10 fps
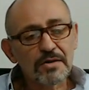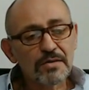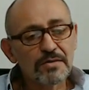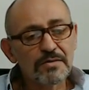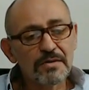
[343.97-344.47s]

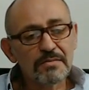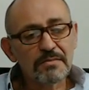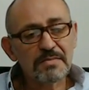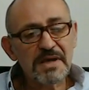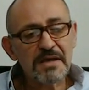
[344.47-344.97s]
could
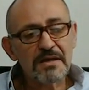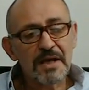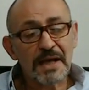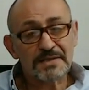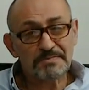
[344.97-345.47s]
be
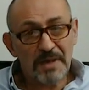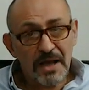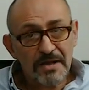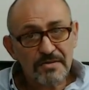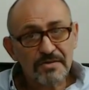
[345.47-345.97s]

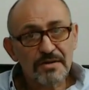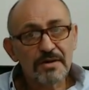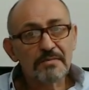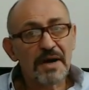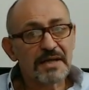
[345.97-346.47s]
explained
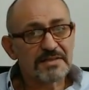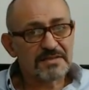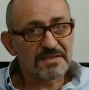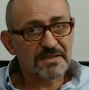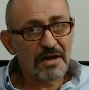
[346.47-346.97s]
by his
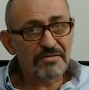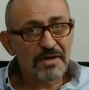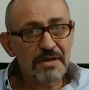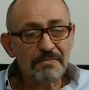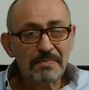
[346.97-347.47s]

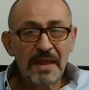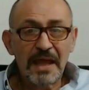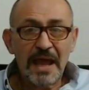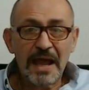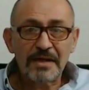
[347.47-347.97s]
discovery
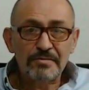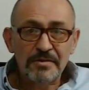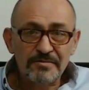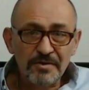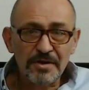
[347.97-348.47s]
and
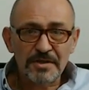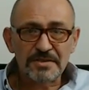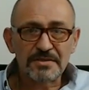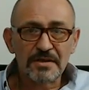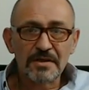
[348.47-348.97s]

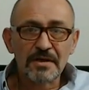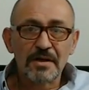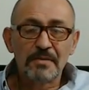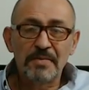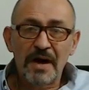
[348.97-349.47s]
reversed
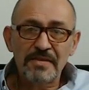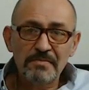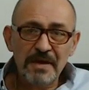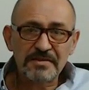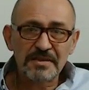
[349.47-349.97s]
by the
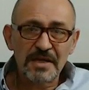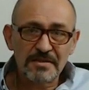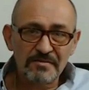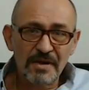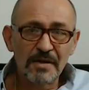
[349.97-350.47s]
method he
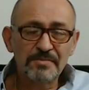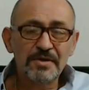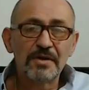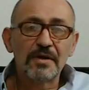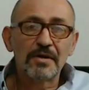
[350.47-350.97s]

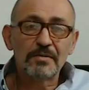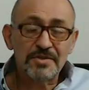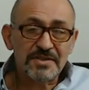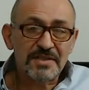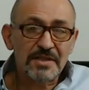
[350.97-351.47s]
developed,
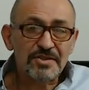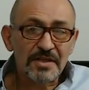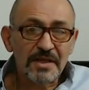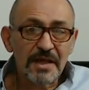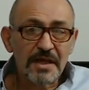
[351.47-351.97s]
which
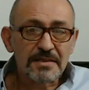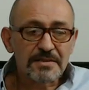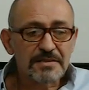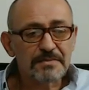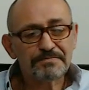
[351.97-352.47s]
essentially
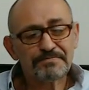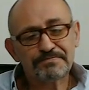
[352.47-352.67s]
is,